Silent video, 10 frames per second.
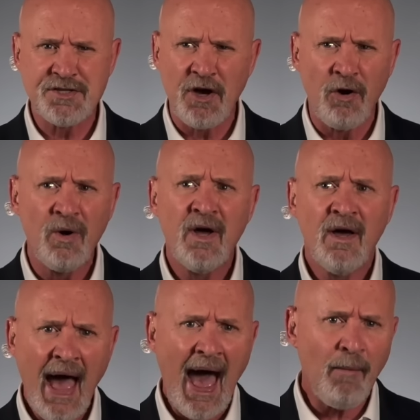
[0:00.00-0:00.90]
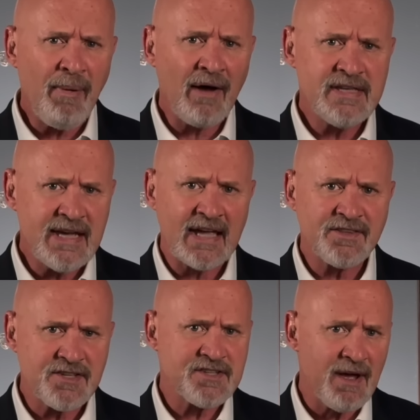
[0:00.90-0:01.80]
So how about you get
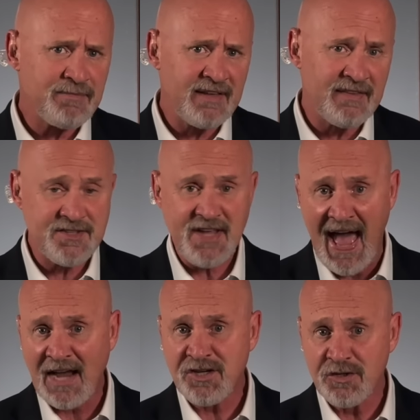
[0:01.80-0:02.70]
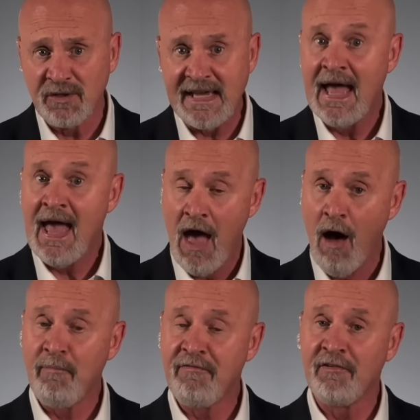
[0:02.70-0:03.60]
to something that's actually
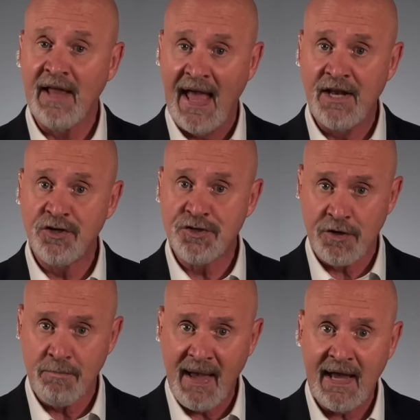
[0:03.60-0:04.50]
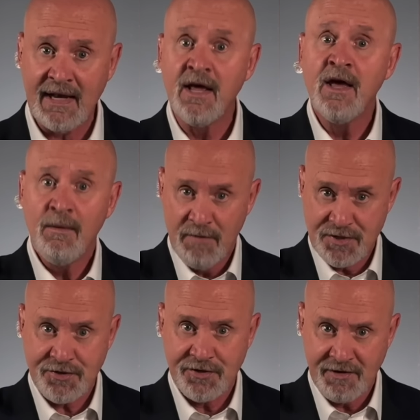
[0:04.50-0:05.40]
helpful and germane,
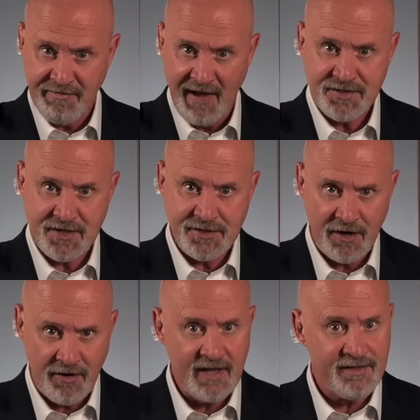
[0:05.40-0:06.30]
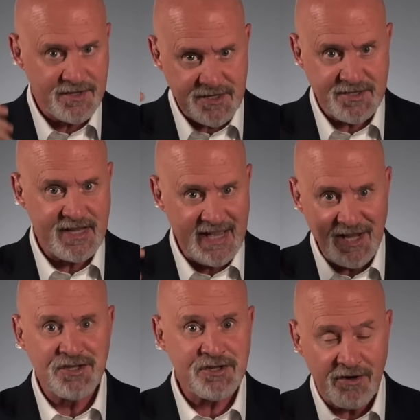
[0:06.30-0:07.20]
Mr. Defense Attorney? This is the
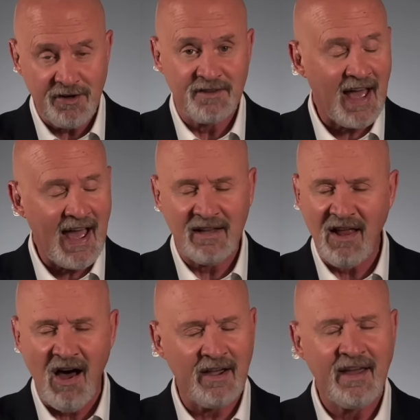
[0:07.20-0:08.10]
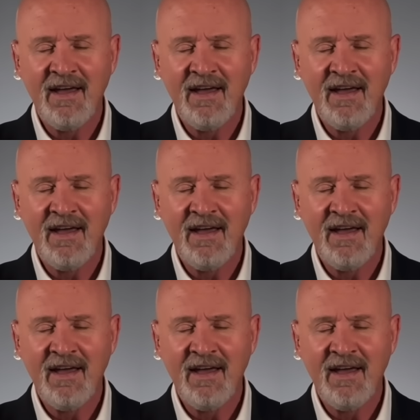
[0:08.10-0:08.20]
internal dialogue.